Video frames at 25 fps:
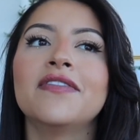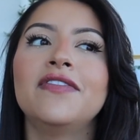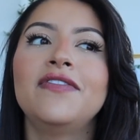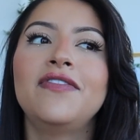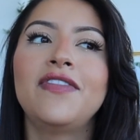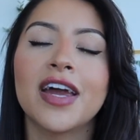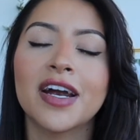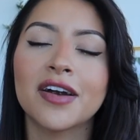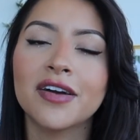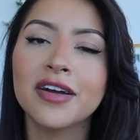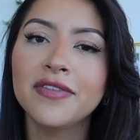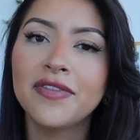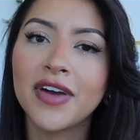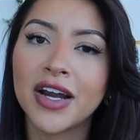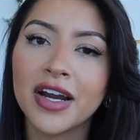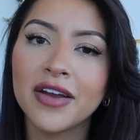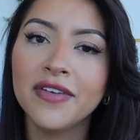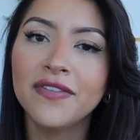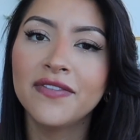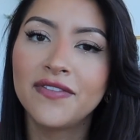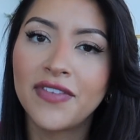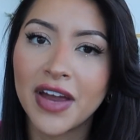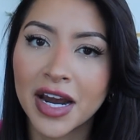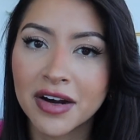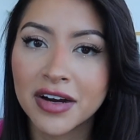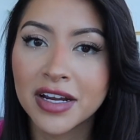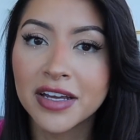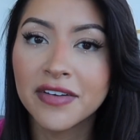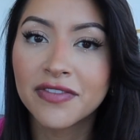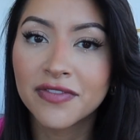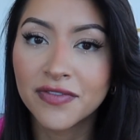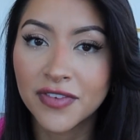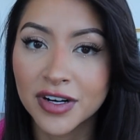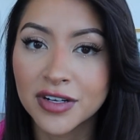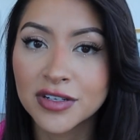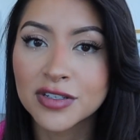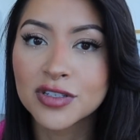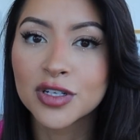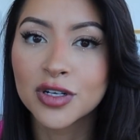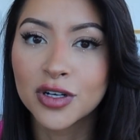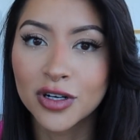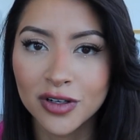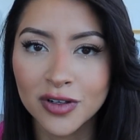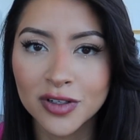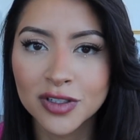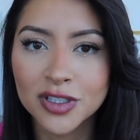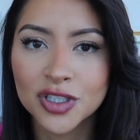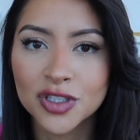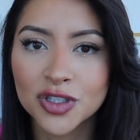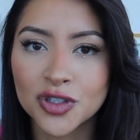very first
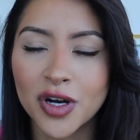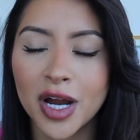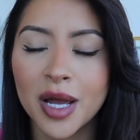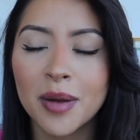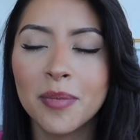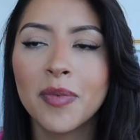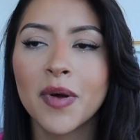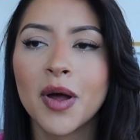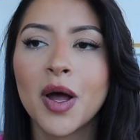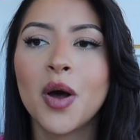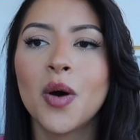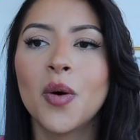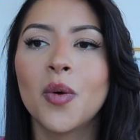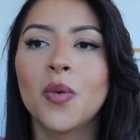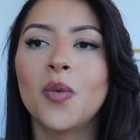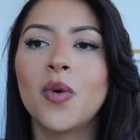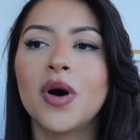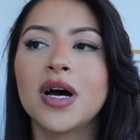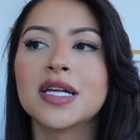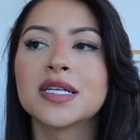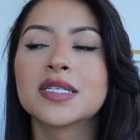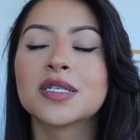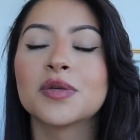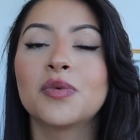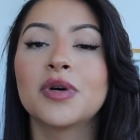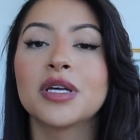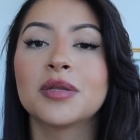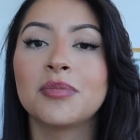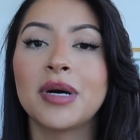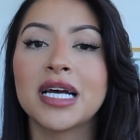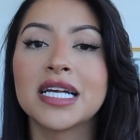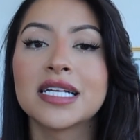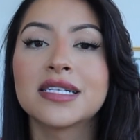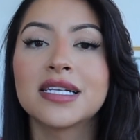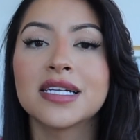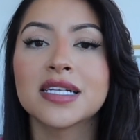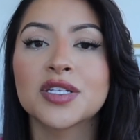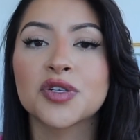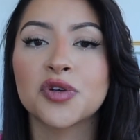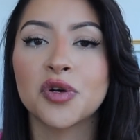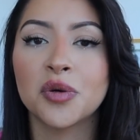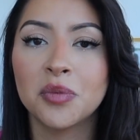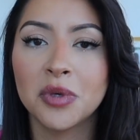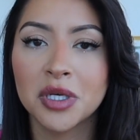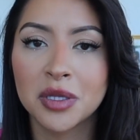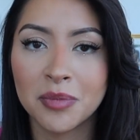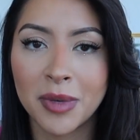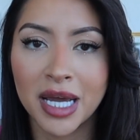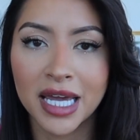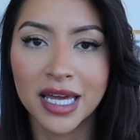girls trip was with my sister and
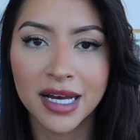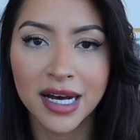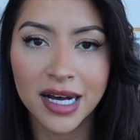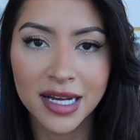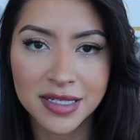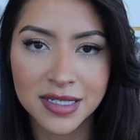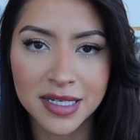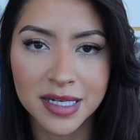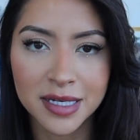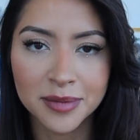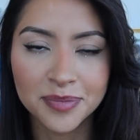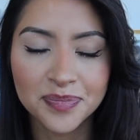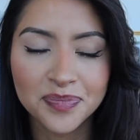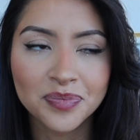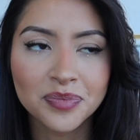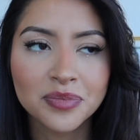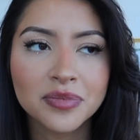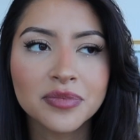with my cousin.